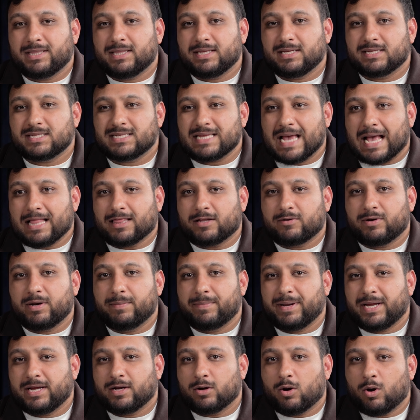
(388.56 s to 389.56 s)
the salary
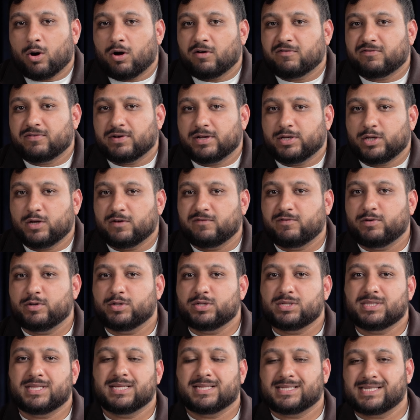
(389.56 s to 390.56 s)
being offered, you've
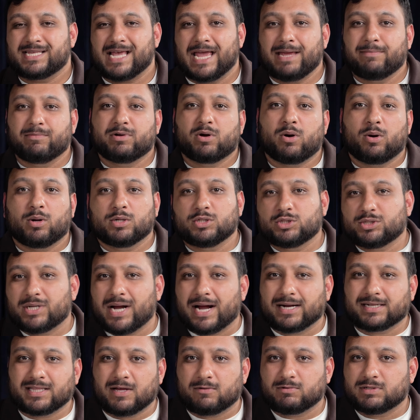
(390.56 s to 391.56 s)
used the same
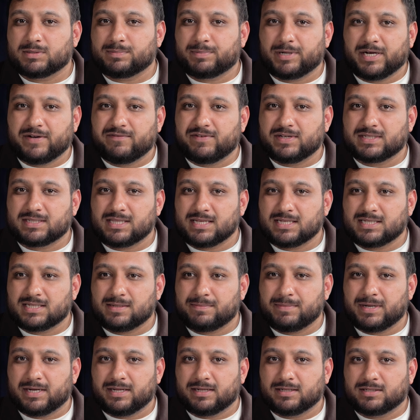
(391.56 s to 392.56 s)
contract that was previously
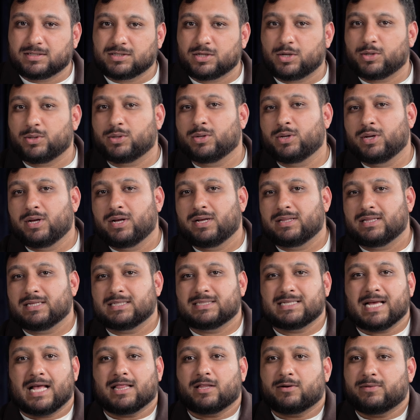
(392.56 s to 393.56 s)
submitted, so the
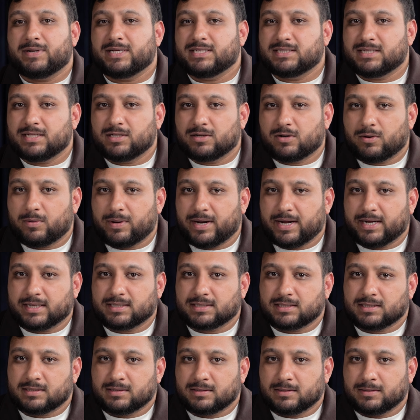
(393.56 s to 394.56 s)
salary is
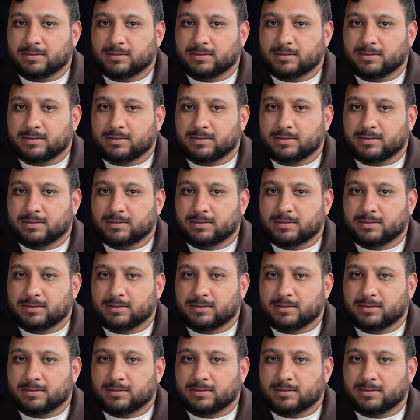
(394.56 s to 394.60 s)
incorrect.